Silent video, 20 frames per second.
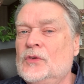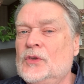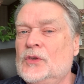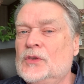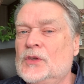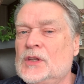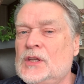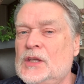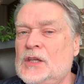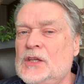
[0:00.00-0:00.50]

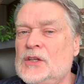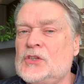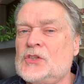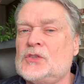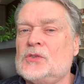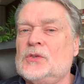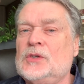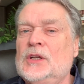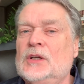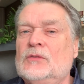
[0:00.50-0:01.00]
the
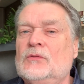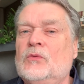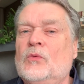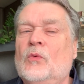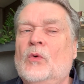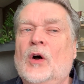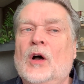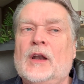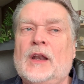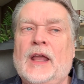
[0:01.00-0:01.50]
history of
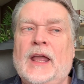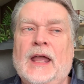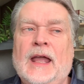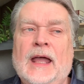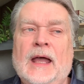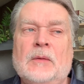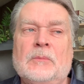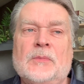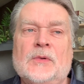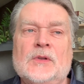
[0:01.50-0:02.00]
what
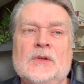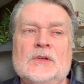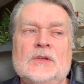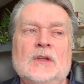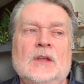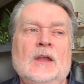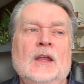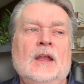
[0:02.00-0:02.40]
happened